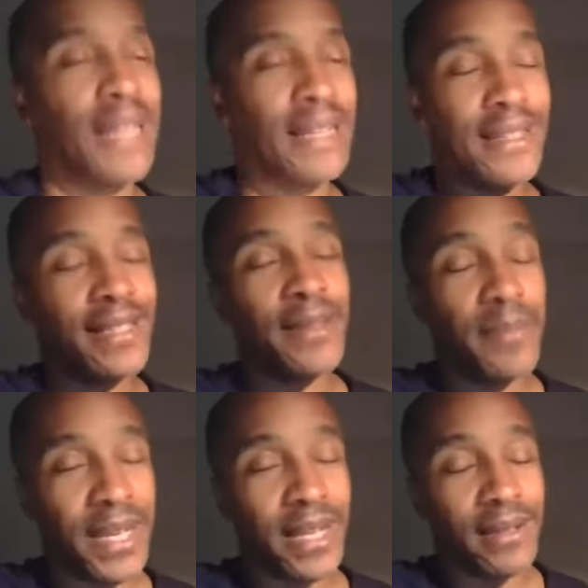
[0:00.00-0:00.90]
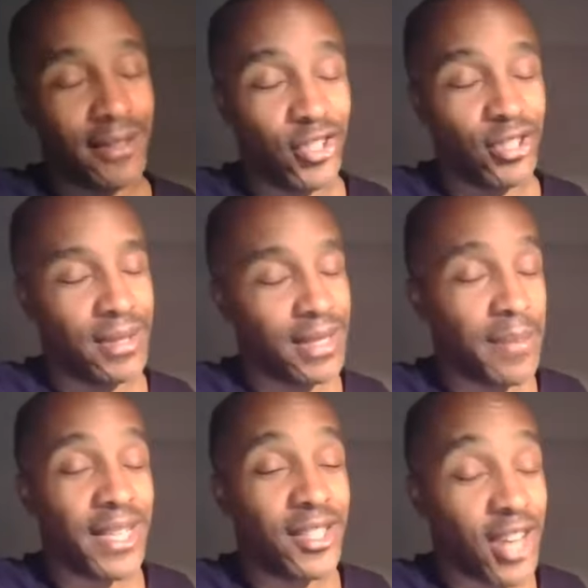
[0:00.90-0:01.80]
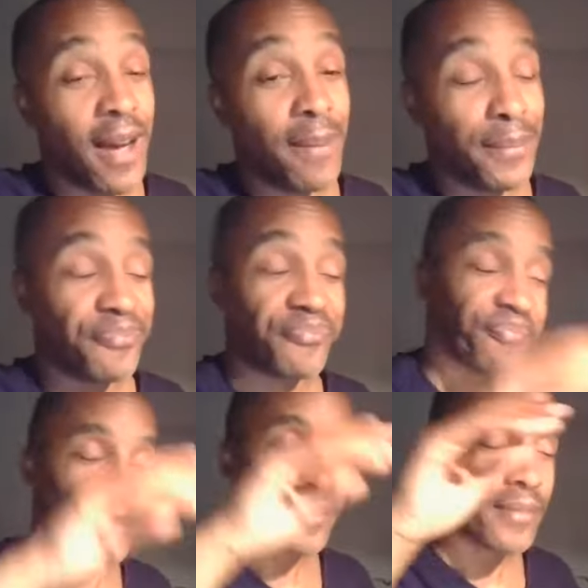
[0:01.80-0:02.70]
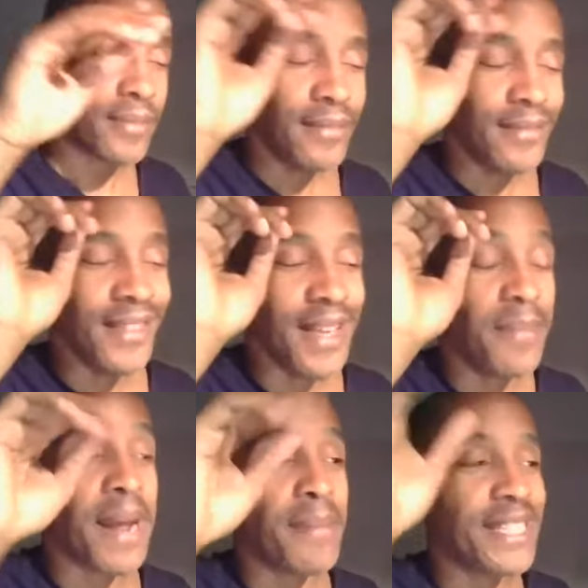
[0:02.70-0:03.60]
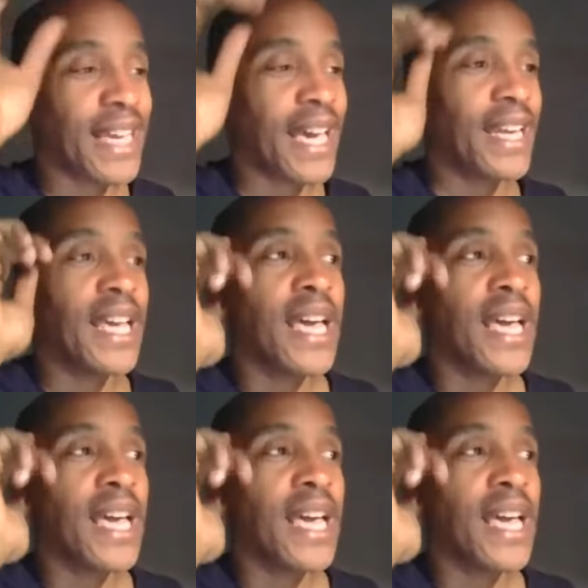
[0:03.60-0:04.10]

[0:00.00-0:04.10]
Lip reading: Now, this is a big jump, but I'm gonna say it.